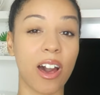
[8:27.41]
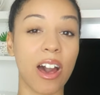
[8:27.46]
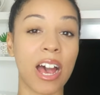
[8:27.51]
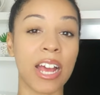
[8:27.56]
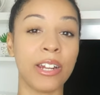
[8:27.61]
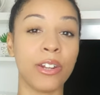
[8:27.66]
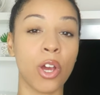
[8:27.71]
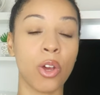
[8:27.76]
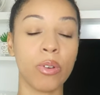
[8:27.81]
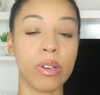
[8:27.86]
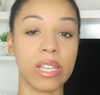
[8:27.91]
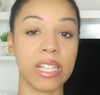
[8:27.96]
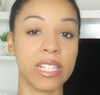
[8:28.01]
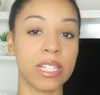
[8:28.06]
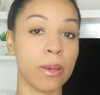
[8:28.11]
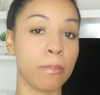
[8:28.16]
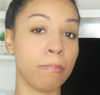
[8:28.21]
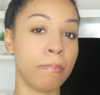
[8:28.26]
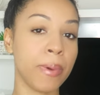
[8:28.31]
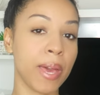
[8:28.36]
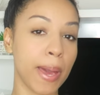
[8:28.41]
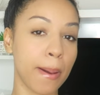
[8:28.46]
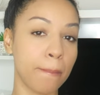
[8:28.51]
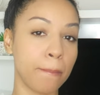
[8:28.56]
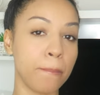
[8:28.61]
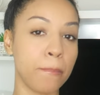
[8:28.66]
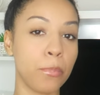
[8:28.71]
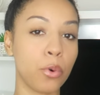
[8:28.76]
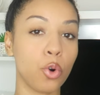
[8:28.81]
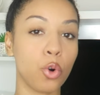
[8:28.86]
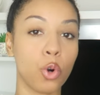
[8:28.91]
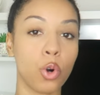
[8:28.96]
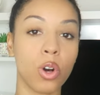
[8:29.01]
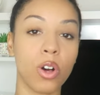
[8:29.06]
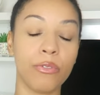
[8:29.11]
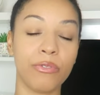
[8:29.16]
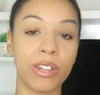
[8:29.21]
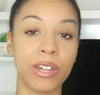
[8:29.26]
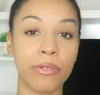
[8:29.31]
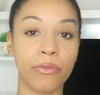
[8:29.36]
I know it is a bit
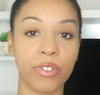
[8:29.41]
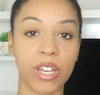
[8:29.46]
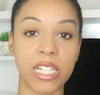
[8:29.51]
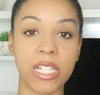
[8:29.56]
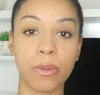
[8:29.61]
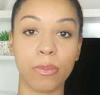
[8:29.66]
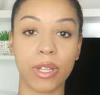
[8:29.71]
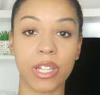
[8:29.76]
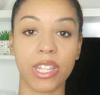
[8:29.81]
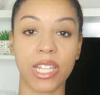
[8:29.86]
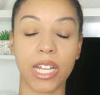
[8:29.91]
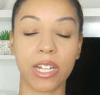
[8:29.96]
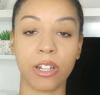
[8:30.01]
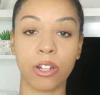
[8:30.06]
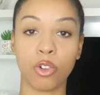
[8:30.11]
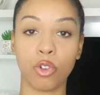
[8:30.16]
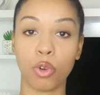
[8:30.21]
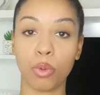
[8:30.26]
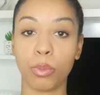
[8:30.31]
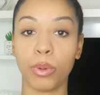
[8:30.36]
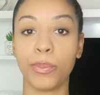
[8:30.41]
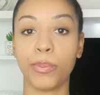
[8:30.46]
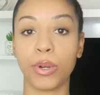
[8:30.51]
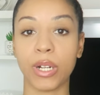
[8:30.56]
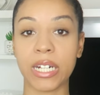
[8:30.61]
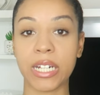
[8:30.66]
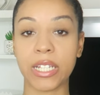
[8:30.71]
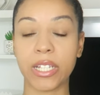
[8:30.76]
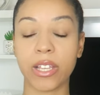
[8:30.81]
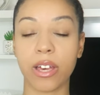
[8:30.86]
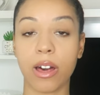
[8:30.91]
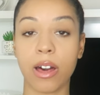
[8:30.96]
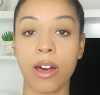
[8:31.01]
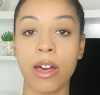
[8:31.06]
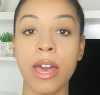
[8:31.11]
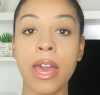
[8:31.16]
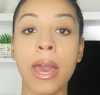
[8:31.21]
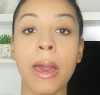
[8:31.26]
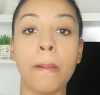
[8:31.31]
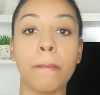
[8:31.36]
more of an investment than a normal
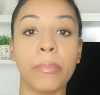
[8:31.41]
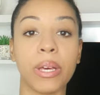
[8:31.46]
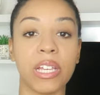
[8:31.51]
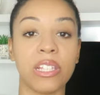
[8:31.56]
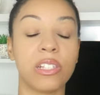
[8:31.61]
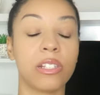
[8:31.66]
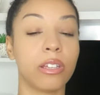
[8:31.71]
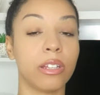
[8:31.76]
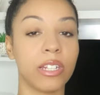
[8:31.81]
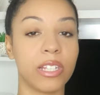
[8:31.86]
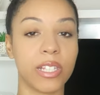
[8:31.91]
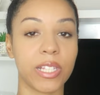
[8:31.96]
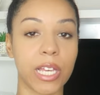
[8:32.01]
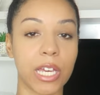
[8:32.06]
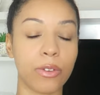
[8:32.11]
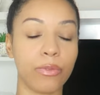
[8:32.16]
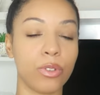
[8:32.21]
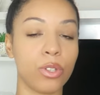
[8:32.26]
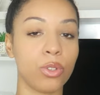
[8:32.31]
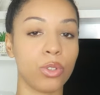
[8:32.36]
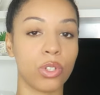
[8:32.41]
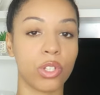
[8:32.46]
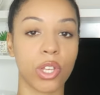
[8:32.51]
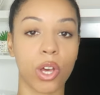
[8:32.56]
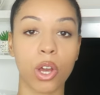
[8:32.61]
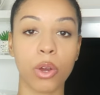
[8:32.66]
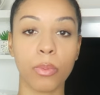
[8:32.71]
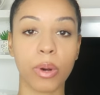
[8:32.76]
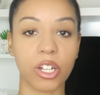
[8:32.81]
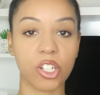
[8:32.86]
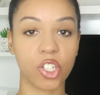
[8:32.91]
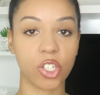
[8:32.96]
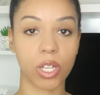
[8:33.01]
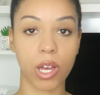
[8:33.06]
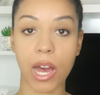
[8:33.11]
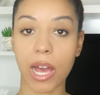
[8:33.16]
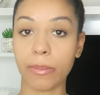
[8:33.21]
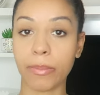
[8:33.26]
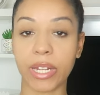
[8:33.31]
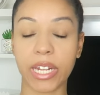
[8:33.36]
printer, but it's going to save you so much
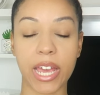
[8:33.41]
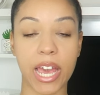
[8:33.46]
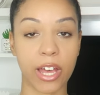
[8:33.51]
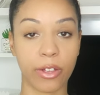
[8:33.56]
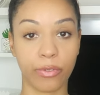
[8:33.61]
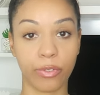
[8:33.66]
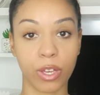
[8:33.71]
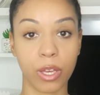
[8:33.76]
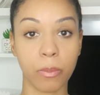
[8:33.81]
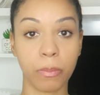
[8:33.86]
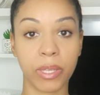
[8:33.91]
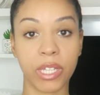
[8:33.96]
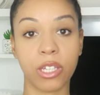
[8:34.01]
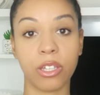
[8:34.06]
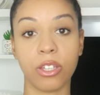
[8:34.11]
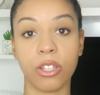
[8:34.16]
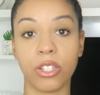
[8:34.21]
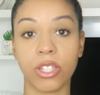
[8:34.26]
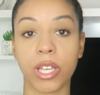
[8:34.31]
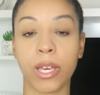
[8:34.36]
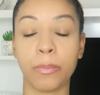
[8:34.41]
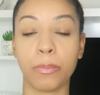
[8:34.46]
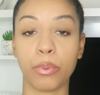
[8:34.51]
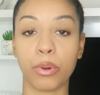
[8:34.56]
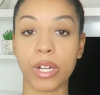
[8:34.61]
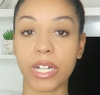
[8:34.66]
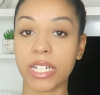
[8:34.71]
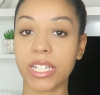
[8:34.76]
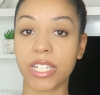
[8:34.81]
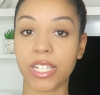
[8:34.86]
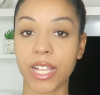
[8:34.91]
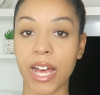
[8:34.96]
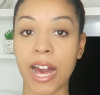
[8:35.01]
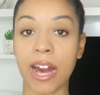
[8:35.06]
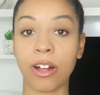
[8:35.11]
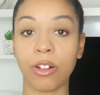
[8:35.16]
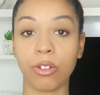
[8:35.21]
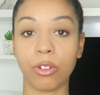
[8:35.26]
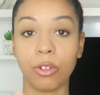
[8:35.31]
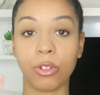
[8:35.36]
time and effort because it prints
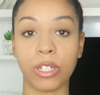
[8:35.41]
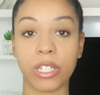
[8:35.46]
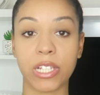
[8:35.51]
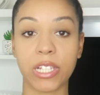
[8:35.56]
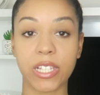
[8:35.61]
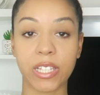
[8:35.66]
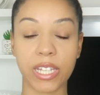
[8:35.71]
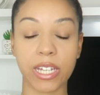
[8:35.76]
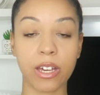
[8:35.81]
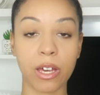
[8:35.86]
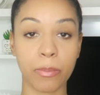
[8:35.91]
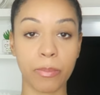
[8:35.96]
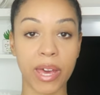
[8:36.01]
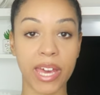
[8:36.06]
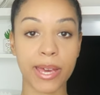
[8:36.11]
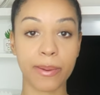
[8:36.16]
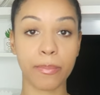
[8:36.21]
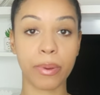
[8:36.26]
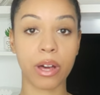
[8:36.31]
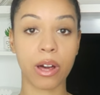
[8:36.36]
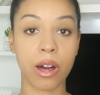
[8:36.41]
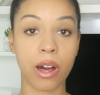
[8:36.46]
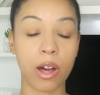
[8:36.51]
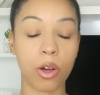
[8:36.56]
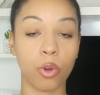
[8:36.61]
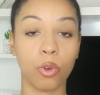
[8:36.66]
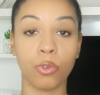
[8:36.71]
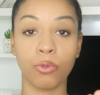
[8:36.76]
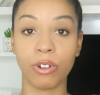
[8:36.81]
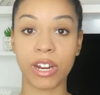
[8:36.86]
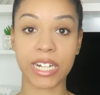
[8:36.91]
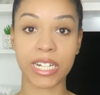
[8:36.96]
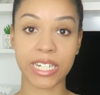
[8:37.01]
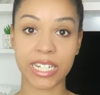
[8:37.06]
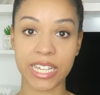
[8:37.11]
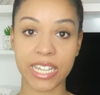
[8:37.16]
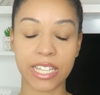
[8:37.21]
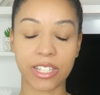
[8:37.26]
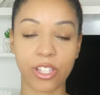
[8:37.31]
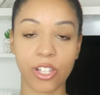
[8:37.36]
out on sticker paper
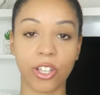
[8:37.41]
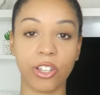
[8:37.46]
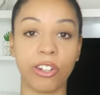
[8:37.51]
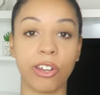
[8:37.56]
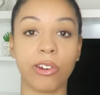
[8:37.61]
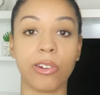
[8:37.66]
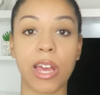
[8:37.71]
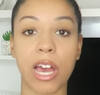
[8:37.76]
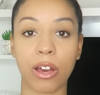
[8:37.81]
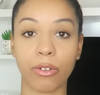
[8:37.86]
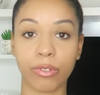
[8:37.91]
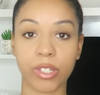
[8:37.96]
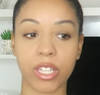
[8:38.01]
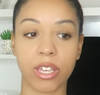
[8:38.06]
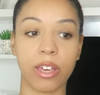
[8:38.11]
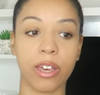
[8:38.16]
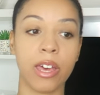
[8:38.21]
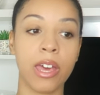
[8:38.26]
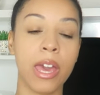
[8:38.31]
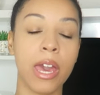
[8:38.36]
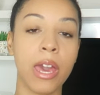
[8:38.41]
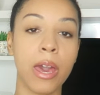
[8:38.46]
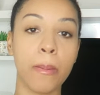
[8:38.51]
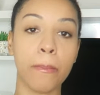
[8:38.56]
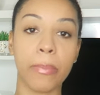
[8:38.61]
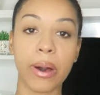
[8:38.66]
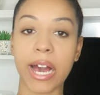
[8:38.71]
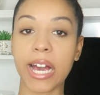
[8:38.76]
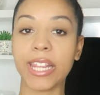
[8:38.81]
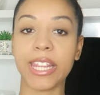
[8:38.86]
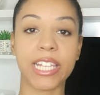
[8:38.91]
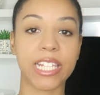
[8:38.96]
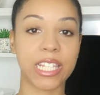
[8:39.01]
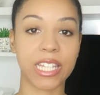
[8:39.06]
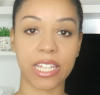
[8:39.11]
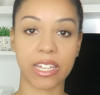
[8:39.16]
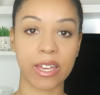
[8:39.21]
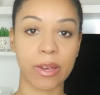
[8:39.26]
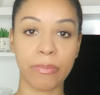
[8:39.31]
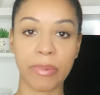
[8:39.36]
already, so you don't have to buy the
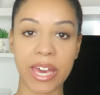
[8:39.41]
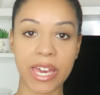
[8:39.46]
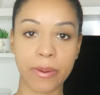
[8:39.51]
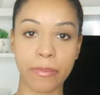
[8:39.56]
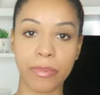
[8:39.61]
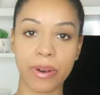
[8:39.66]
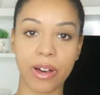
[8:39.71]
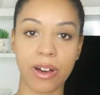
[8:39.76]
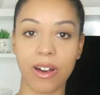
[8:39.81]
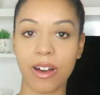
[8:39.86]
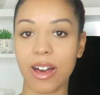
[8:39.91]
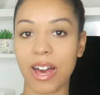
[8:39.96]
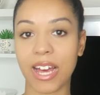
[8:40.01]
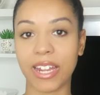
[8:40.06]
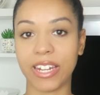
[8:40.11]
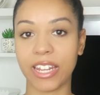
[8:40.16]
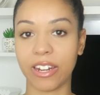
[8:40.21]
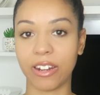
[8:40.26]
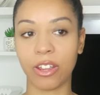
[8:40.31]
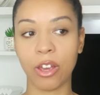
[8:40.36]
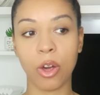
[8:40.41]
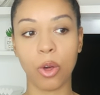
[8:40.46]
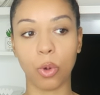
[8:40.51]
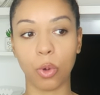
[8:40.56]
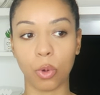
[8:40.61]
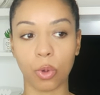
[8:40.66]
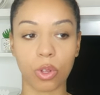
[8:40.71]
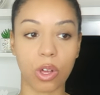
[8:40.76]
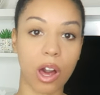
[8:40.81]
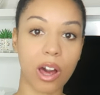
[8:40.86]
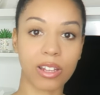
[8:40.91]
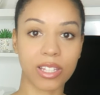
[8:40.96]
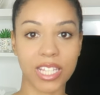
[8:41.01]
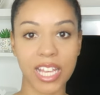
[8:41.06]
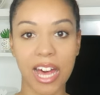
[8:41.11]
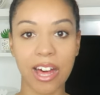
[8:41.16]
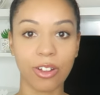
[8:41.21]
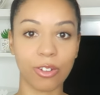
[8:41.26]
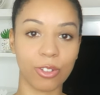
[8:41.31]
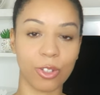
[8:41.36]
sticker paper and then or
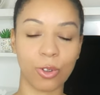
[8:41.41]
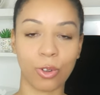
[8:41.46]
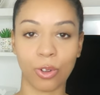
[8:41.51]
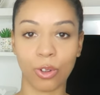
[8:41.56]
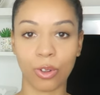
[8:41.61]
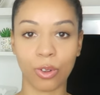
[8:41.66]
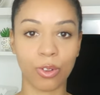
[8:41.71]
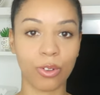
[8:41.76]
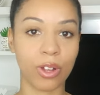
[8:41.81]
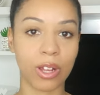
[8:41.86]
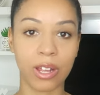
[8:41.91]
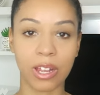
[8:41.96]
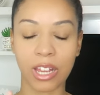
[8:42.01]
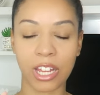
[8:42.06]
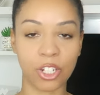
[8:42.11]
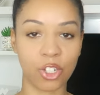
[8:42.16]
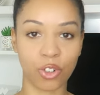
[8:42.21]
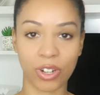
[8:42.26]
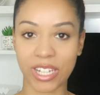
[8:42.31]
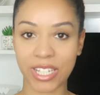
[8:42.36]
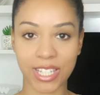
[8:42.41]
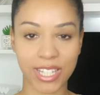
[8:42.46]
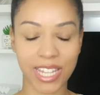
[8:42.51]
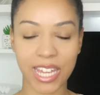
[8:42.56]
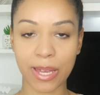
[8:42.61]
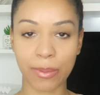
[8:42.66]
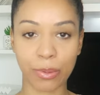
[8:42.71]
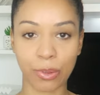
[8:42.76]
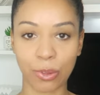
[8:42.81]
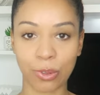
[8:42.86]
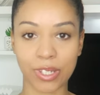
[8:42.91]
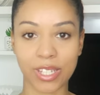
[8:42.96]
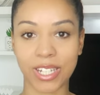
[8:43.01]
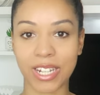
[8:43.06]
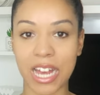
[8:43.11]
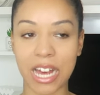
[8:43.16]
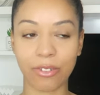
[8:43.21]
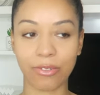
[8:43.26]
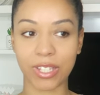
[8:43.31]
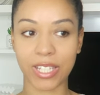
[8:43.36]
cut out your address labels
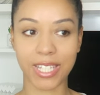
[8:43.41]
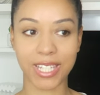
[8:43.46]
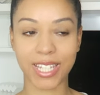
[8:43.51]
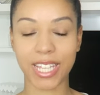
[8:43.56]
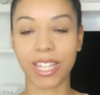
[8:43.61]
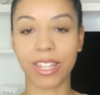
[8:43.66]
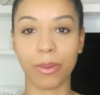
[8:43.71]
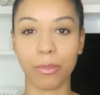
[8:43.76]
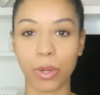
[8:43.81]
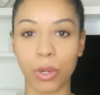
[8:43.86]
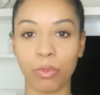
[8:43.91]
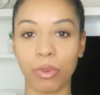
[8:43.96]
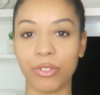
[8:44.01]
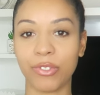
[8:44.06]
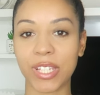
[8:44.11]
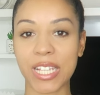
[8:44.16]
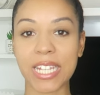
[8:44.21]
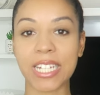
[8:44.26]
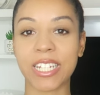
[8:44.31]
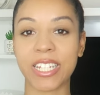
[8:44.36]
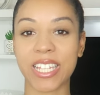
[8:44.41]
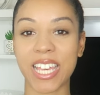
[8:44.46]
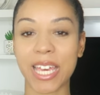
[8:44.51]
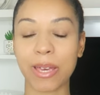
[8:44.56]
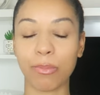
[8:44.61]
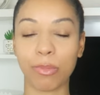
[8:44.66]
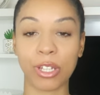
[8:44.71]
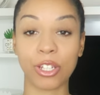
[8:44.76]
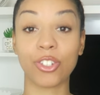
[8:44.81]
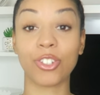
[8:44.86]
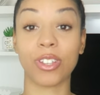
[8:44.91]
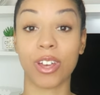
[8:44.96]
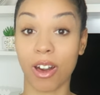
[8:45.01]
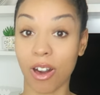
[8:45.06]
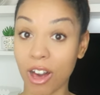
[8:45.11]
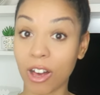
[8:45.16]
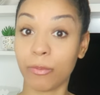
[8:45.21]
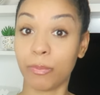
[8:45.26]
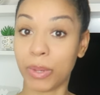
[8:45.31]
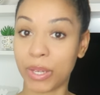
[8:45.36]
and have to stick them on with sellotape, which
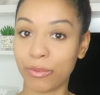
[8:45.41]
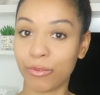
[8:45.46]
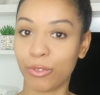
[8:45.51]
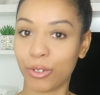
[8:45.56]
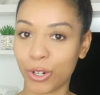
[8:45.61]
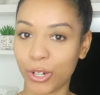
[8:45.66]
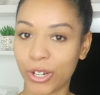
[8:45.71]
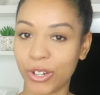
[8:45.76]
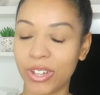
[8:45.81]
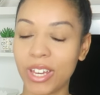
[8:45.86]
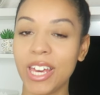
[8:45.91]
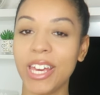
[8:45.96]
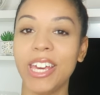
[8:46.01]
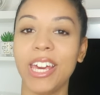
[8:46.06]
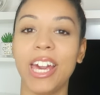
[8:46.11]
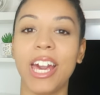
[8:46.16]
I've been through.